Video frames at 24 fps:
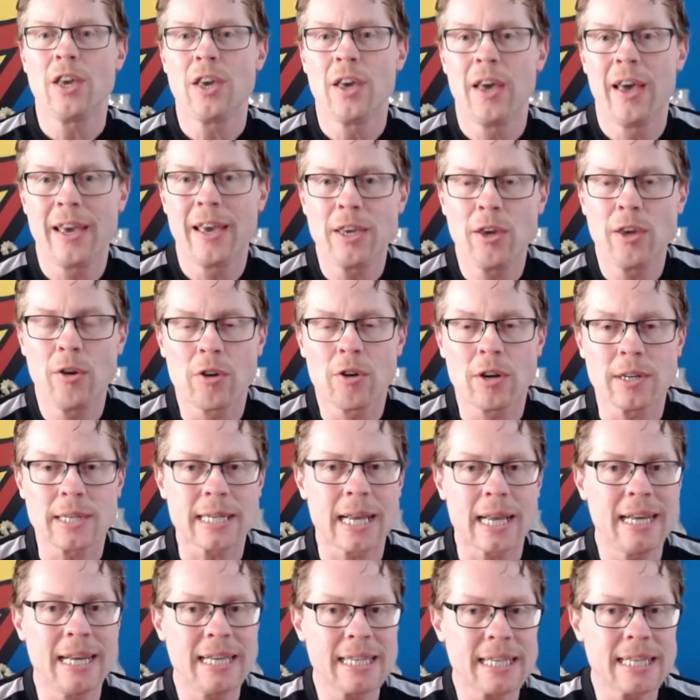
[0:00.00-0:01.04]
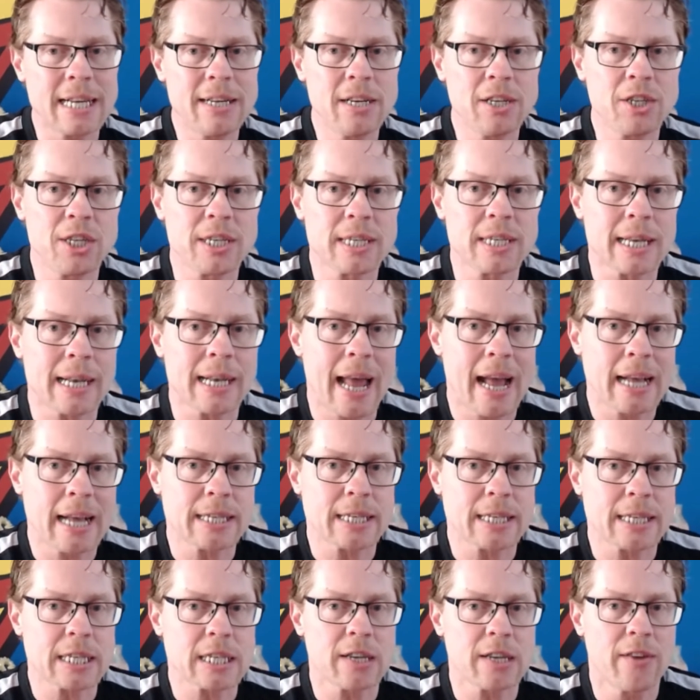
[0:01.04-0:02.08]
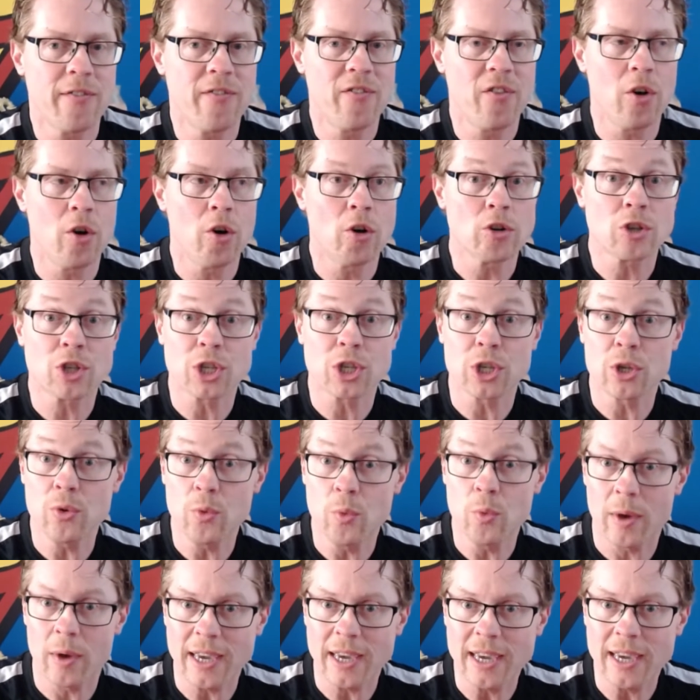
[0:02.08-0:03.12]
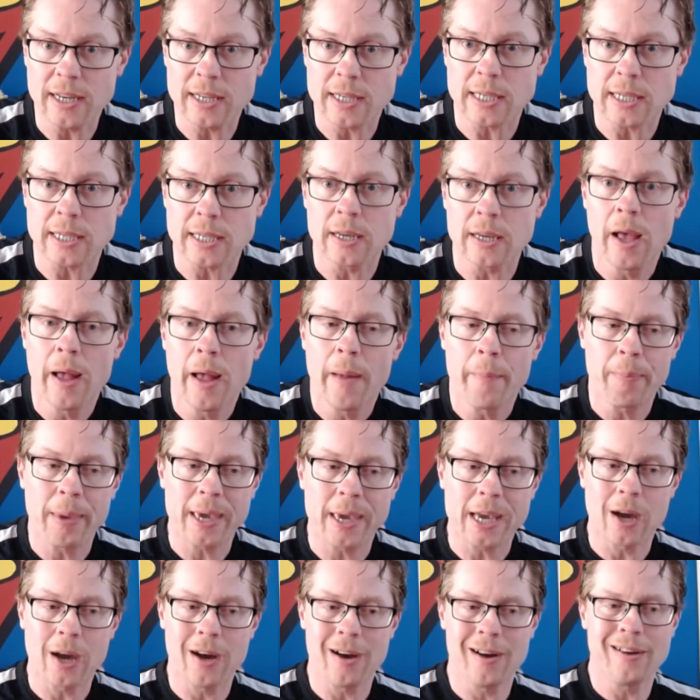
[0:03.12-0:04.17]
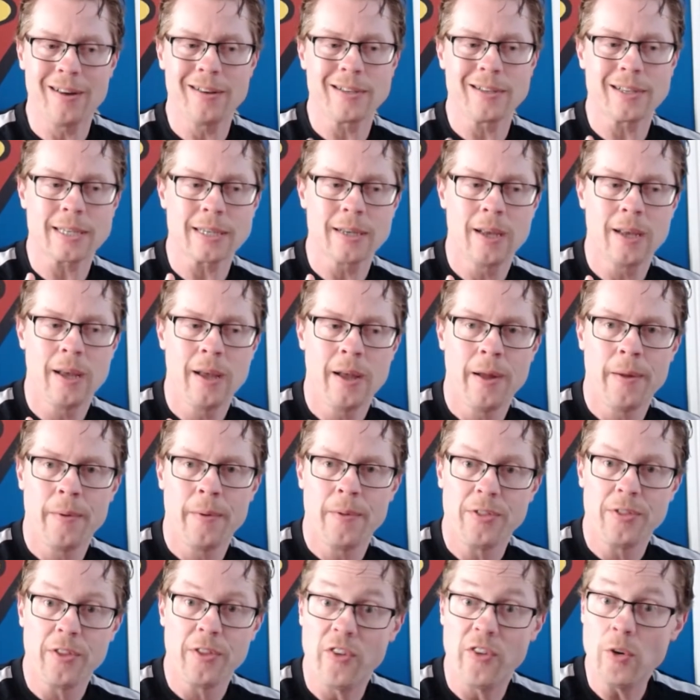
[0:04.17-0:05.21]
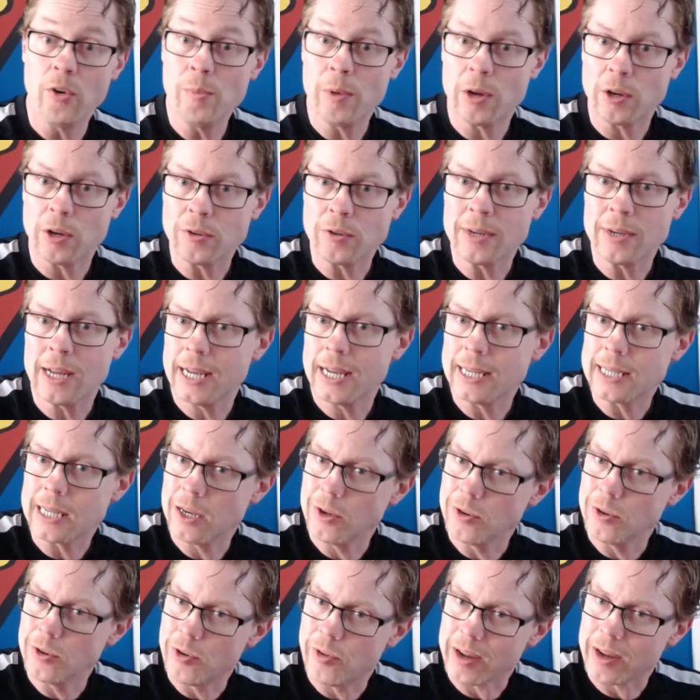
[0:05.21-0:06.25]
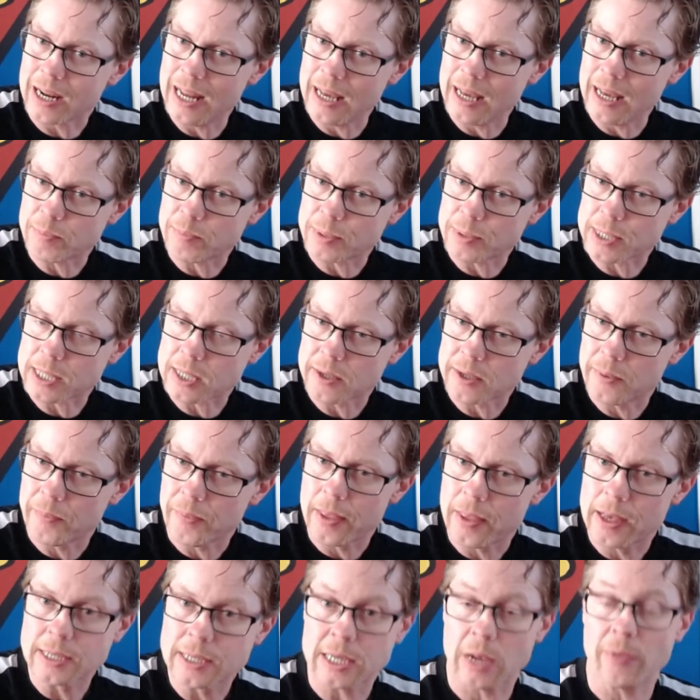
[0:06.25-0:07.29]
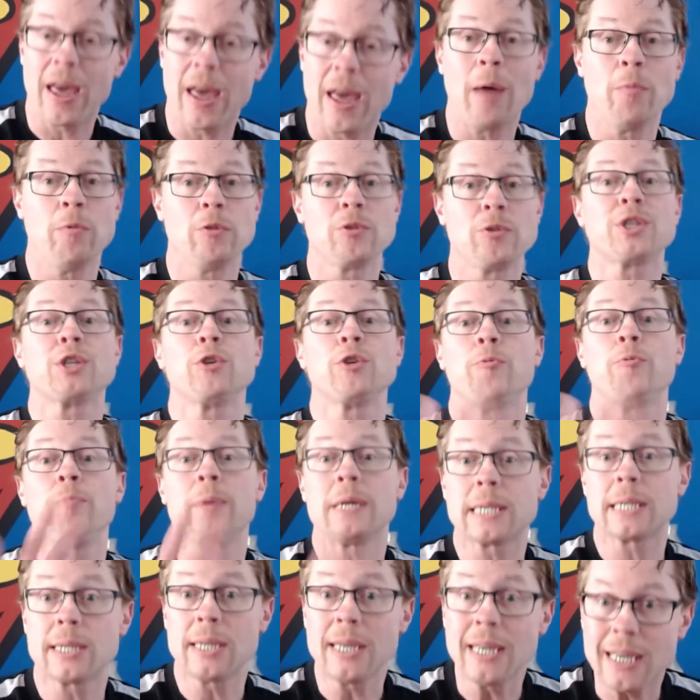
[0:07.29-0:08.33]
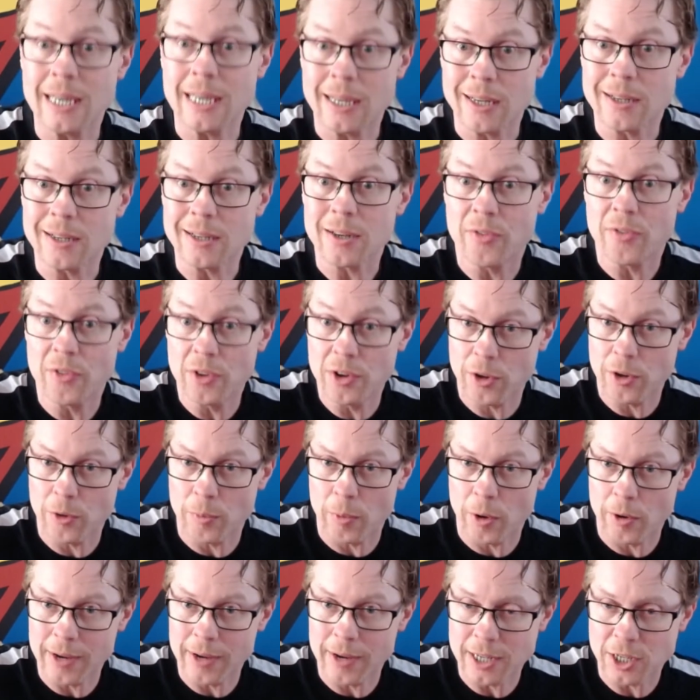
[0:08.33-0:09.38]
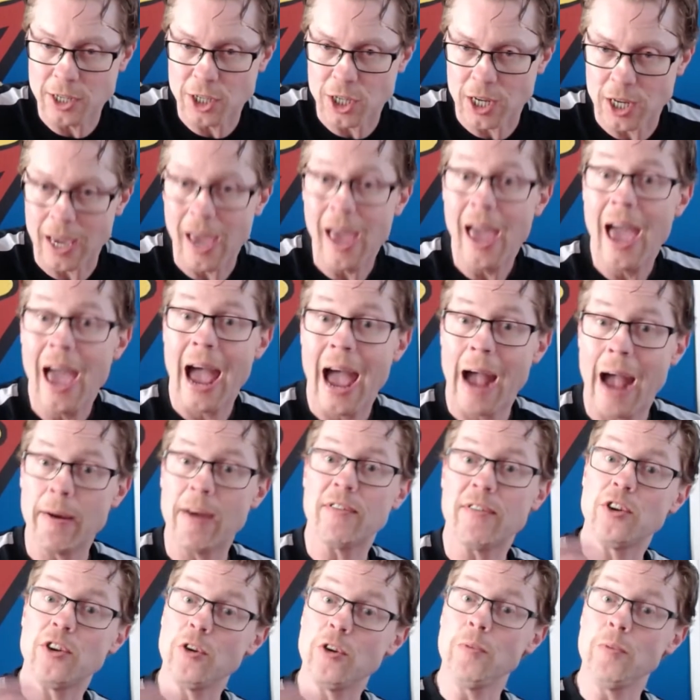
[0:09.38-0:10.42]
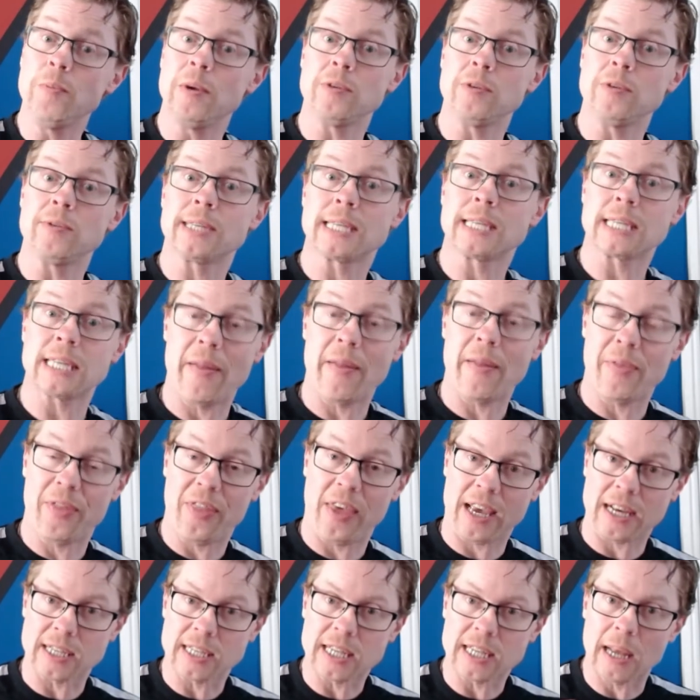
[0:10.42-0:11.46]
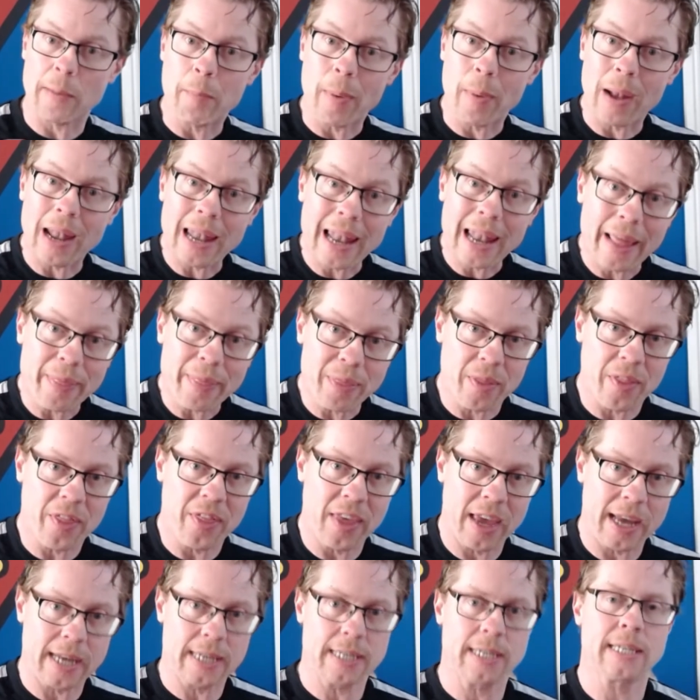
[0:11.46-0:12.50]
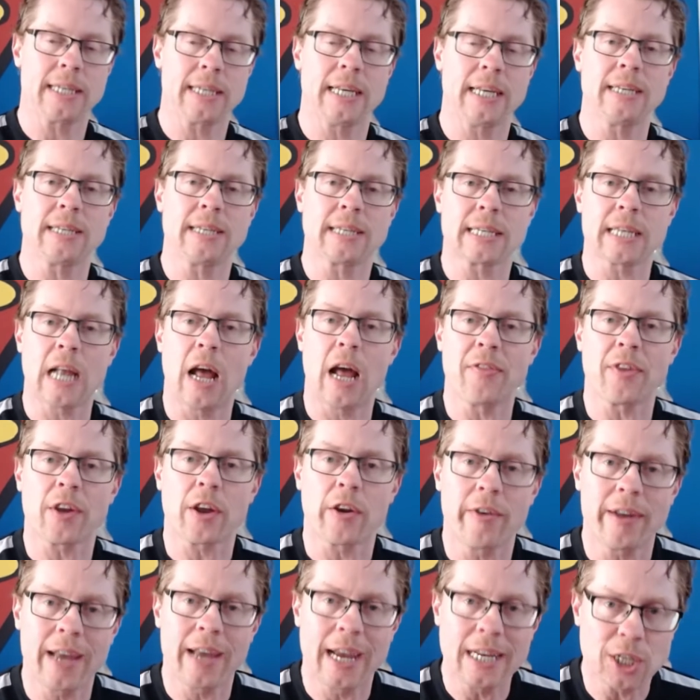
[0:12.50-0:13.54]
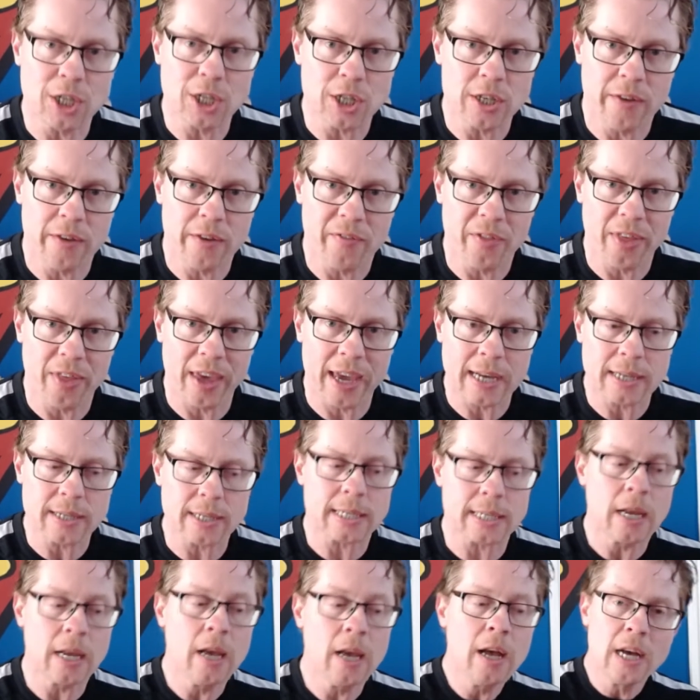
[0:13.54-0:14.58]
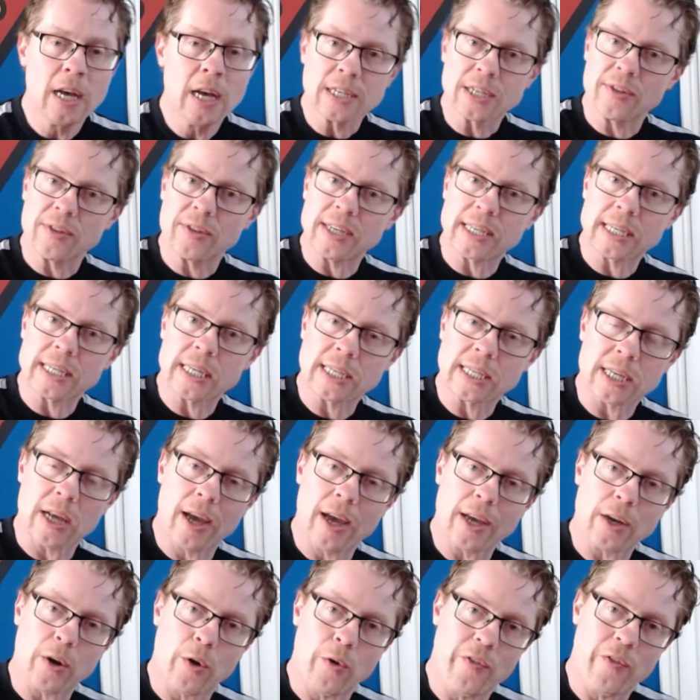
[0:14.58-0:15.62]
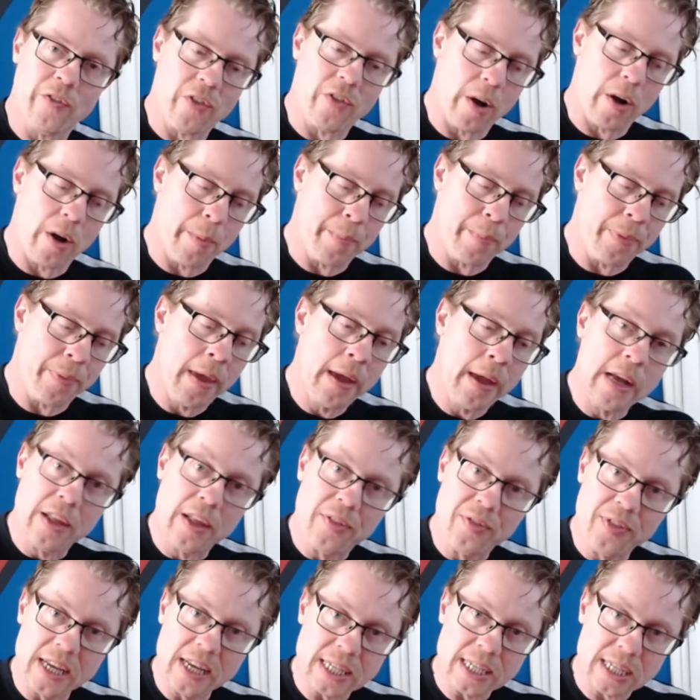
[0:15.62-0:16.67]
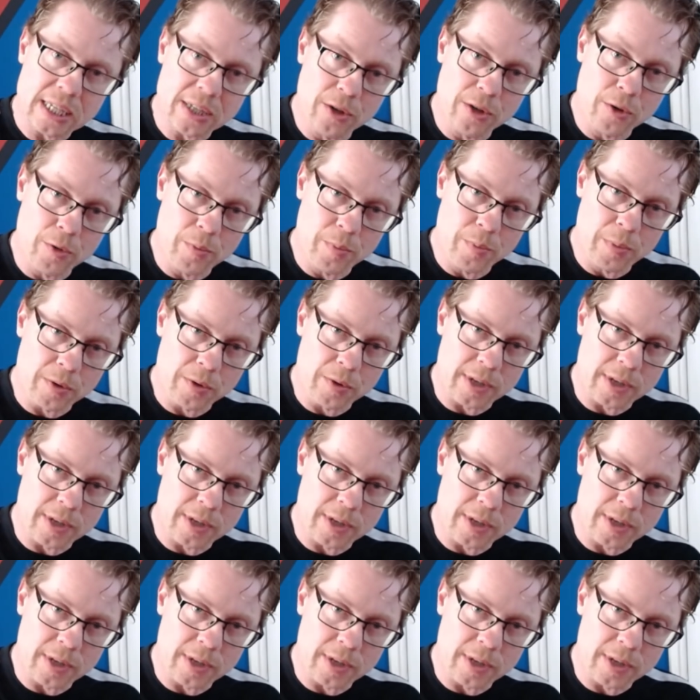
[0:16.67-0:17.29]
you could say its energies last for 2 weeks, because the full moon is a lunar eclipse, so that will supersede the new moon energy. However, new moons set things, they plant things, they start the creation of things. So there's a cycle from this new moon in